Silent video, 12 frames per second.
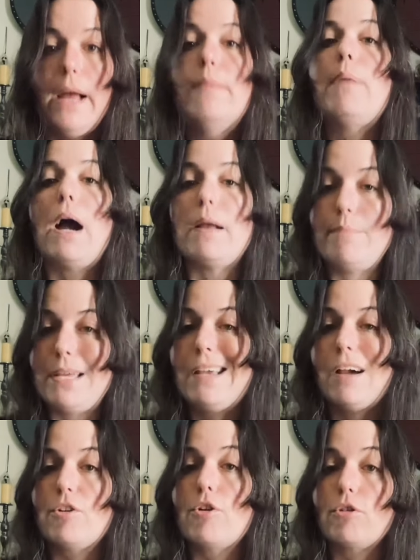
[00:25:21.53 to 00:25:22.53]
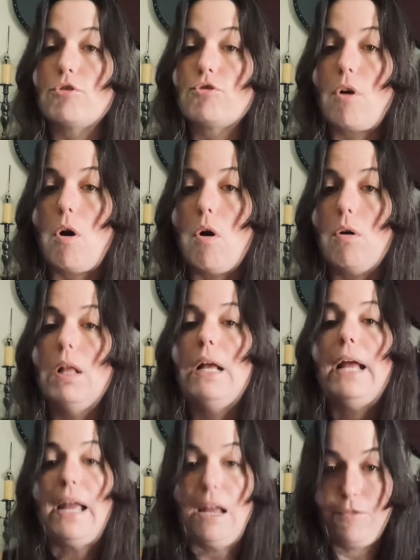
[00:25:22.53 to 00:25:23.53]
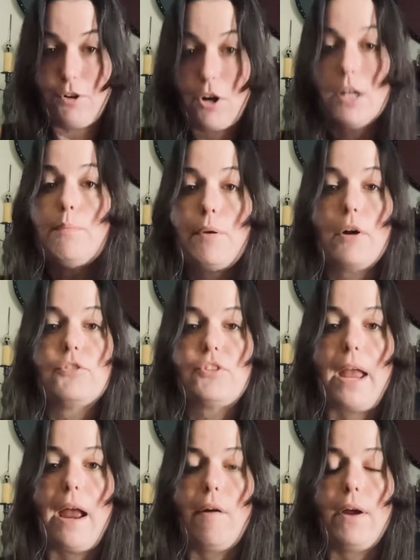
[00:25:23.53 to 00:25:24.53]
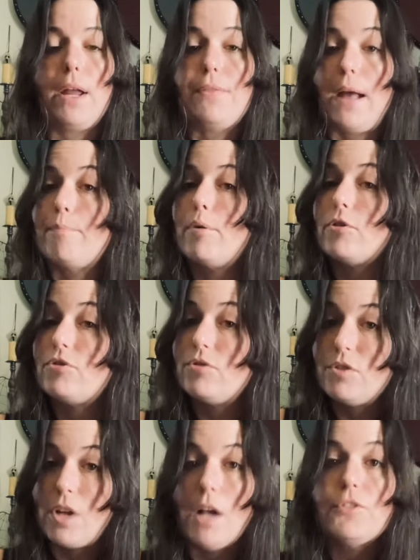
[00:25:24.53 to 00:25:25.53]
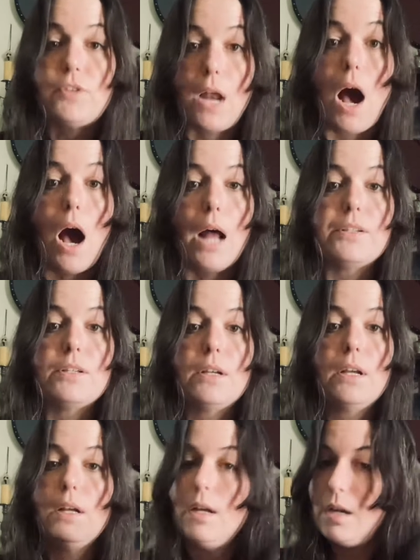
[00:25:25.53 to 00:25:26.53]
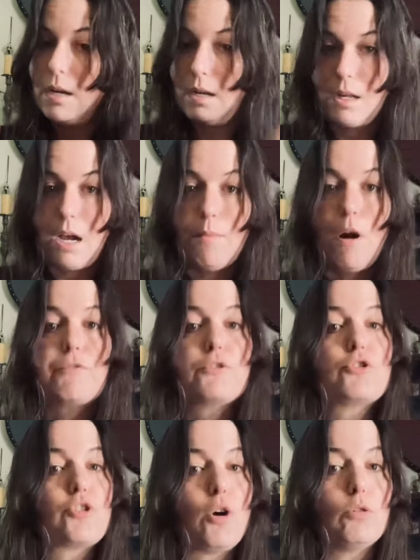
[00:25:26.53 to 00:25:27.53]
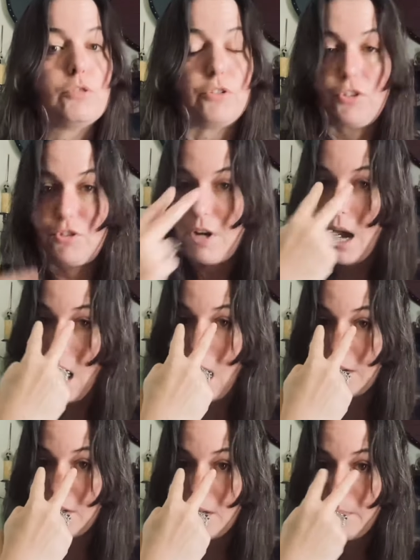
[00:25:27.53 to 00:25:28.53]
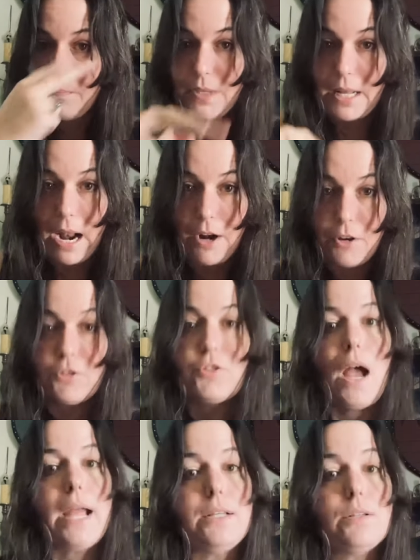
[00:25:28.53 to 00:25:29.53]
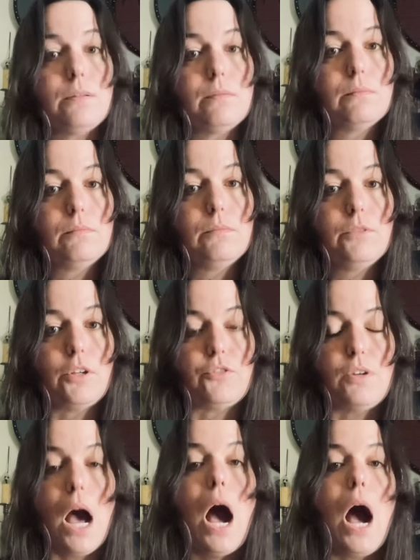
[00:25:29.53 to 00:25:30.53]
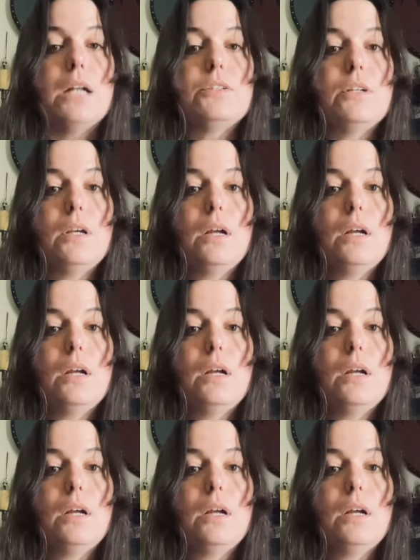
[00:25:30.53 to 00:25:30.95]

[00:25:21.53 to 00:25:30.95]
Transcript: And by being under your control, if you're going to purse carry, that purse does not come off your shoulder, does not get out of your sight, does not